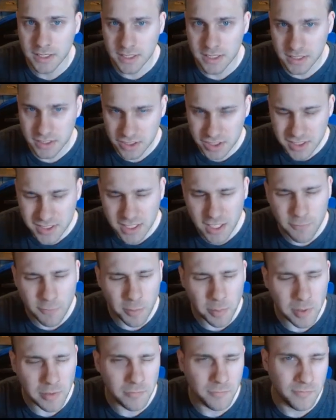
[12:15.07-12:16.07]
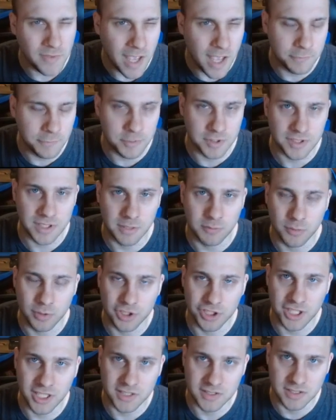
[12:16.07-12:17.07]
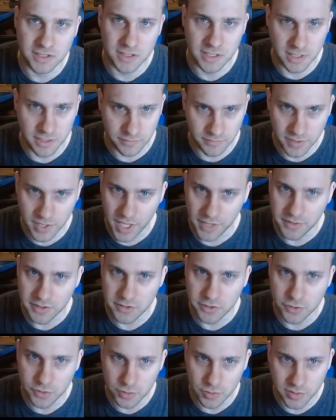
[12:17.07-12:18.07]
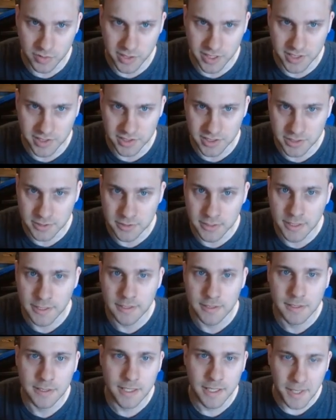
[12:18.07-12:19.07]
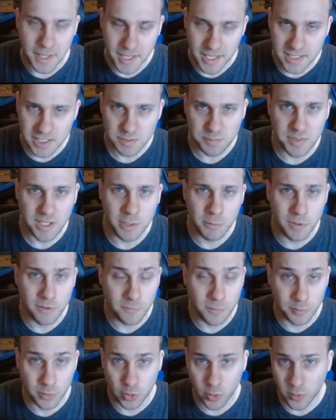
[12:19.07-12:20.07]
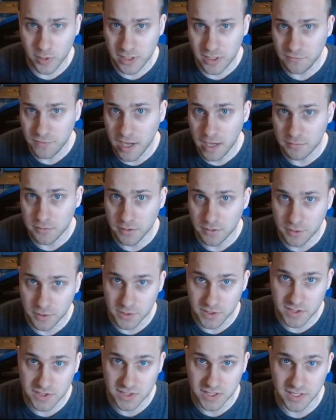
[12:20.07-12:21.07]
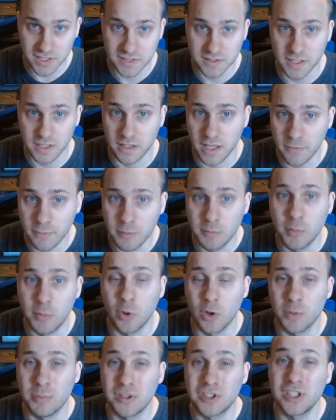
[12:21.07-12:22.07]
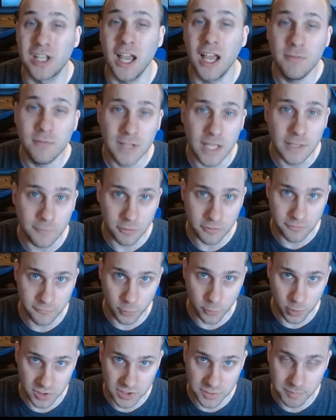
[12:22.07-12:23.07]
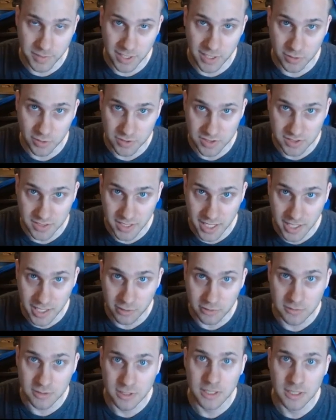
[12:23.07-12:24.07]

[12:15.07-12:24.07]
Just give them a 5% more chance to live. Nothing too crazy. HP went from 25 to 36, 11 more, but you have level 4 spells now.